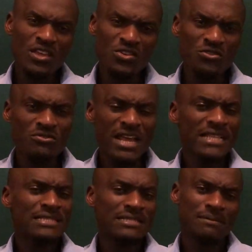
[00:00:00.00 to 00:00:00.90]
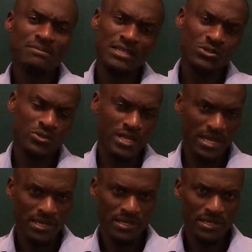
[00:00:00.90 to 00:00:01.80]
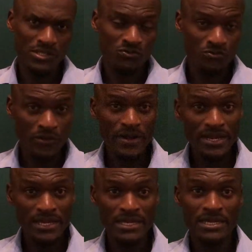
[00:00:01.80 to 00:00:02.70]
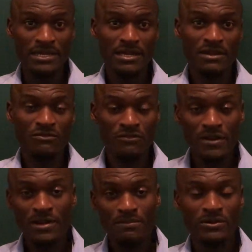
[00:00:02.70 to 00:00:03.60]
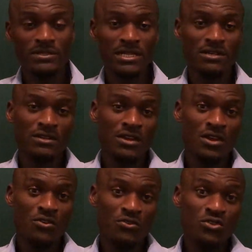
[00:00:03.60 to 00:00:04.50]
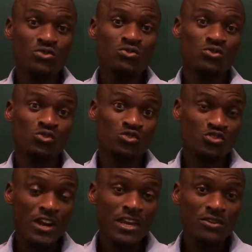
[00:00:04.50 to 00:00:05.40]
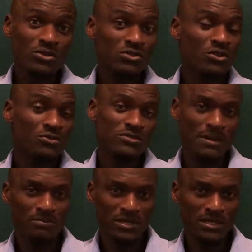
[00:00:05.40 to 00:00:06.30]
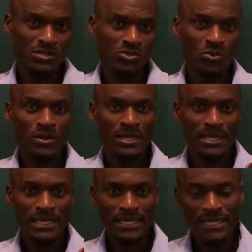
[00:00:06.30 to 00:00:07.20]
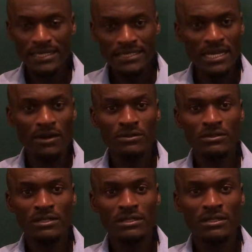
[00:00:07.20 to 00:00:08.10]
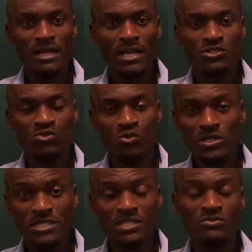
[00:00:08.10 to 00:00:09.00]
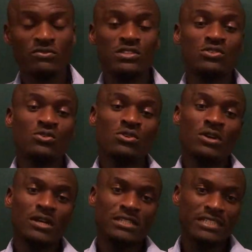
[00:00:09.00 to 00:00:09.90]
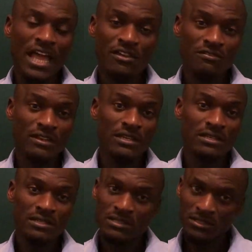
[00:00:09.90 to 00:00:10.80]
you've learned something today. It's very key and very important for you to train yourself something. So get down as you watch this video, dive in,